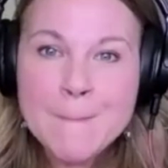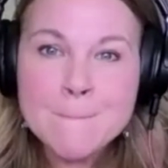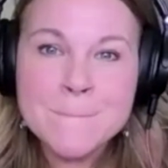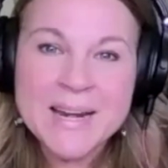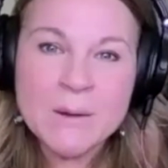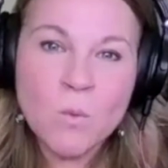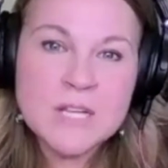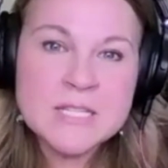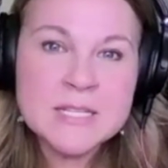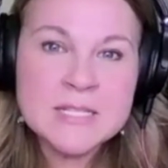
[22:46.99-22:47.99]
But it
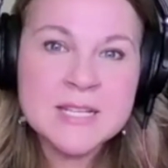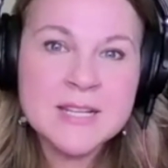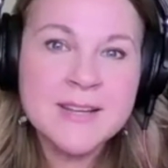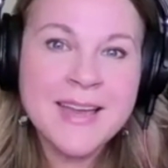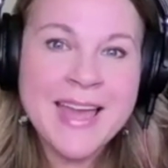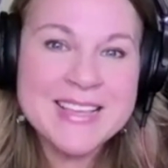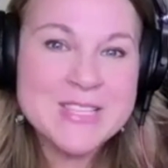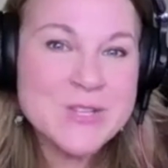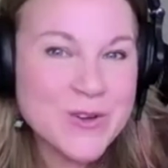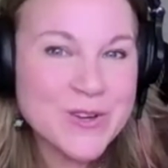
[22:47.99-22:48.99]
wasn't as
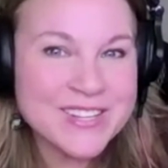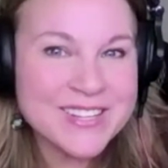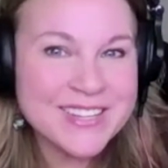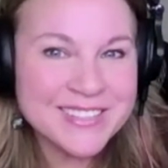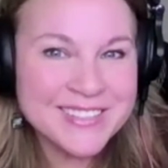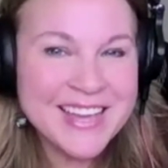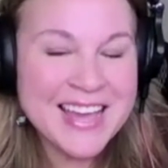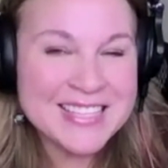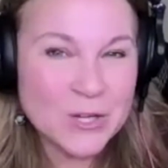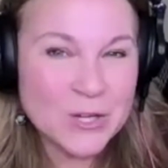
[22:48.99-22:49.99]
good
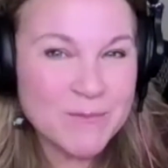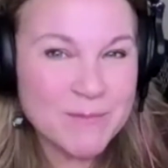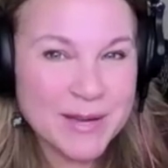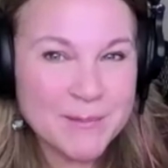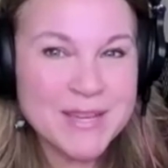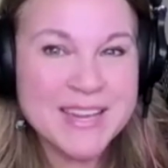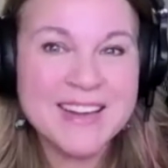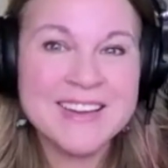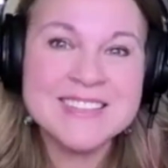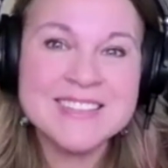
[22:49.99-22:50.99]
as it could have been
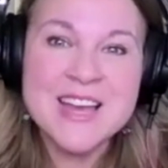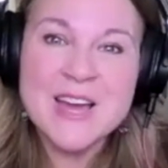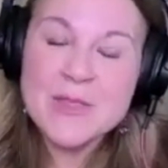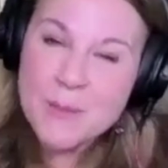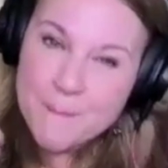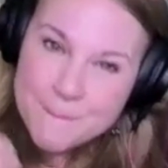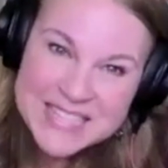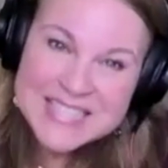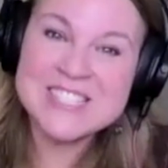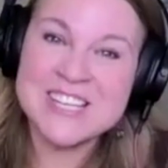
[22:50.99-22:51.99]
because the
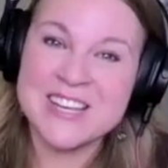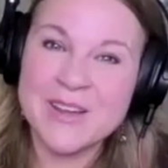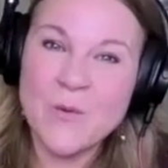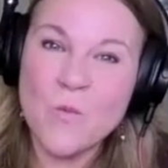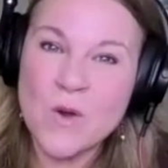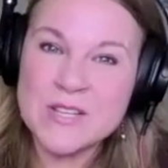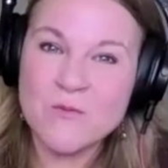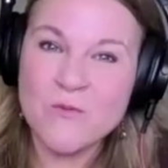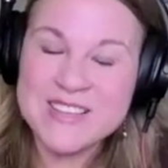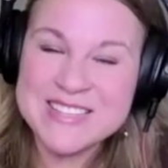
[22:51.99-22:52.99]
messaging wasn't
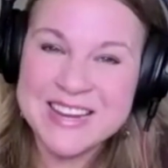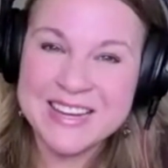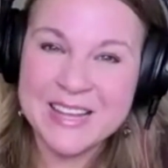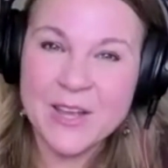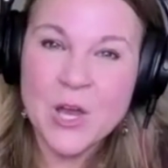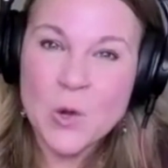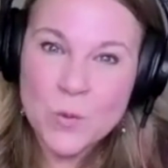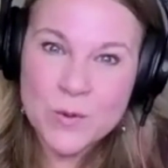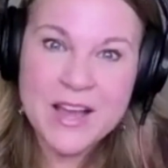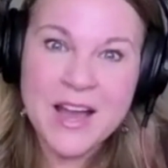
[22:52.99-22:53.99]
resonating with
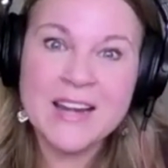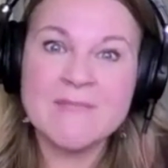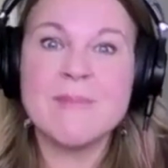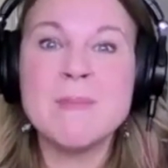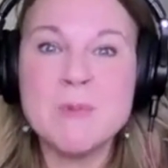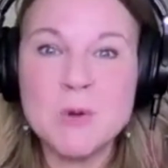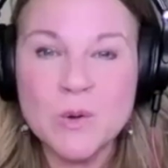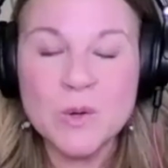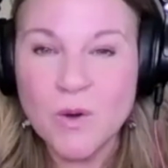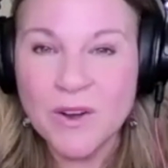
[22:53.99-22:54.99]
the kind of people who
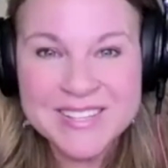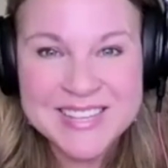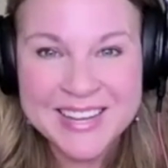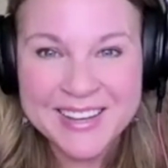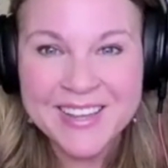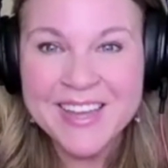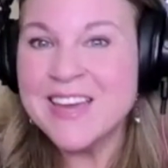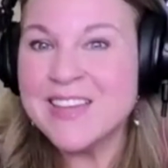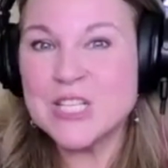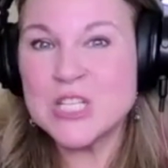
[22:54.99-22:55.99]
would want to take
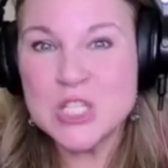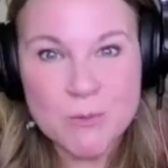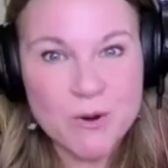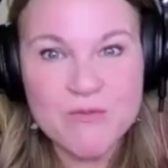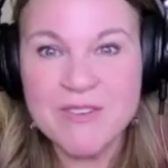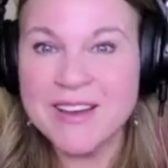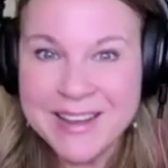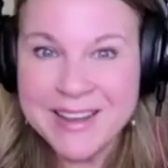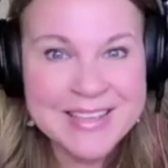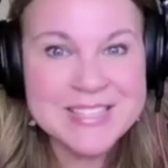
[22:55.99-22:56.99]
this super fun,
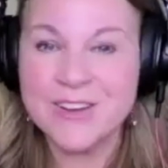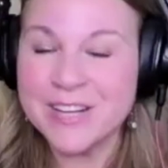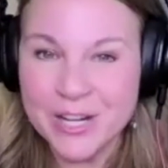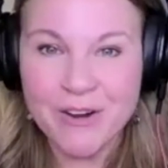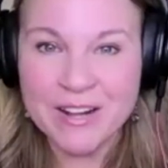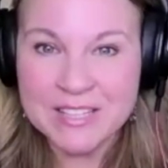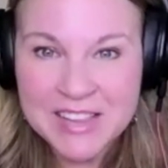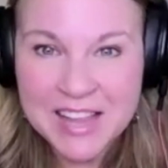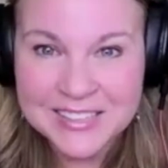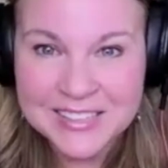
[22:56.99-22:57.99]
hands-on interactive
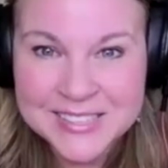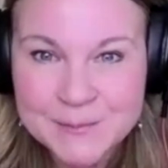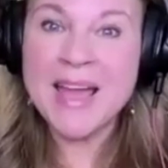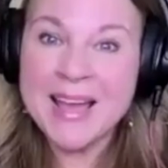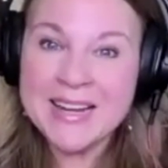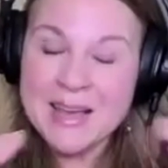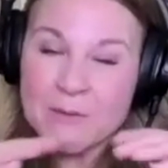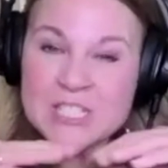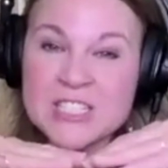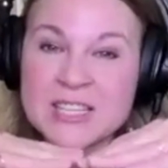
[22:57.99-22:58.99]
class. And it was
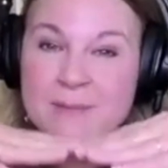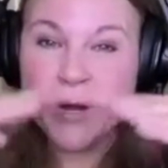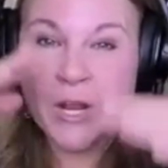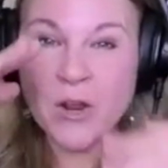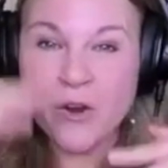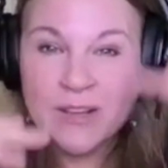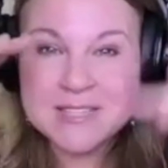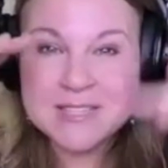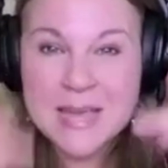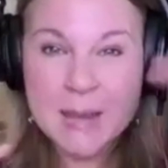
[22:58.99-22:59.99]
just putting her at the
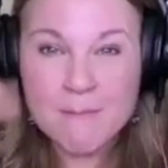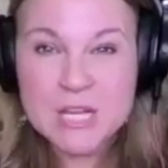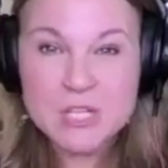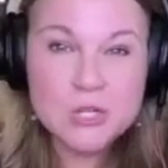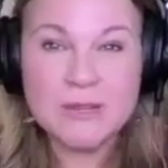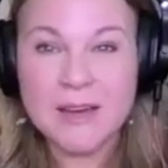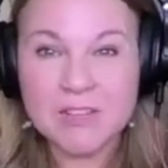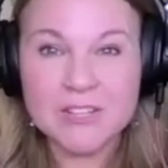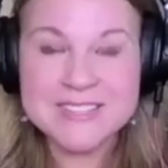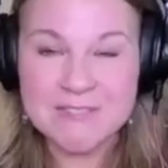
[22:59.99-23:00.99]
same Me Too level
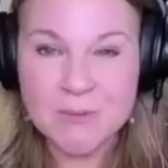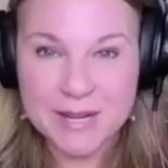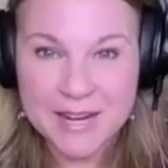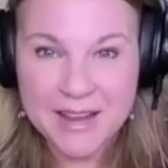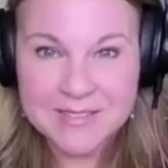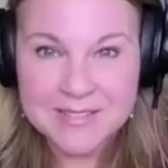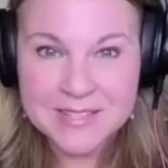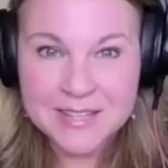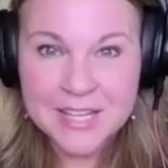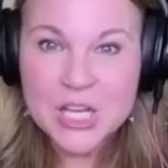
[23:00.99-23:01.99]
as everybody else.
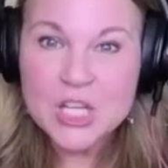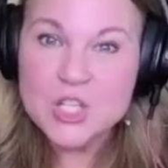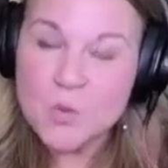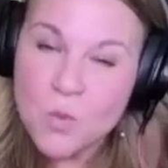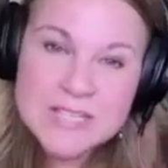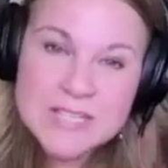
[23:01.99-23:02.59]
So it wasn't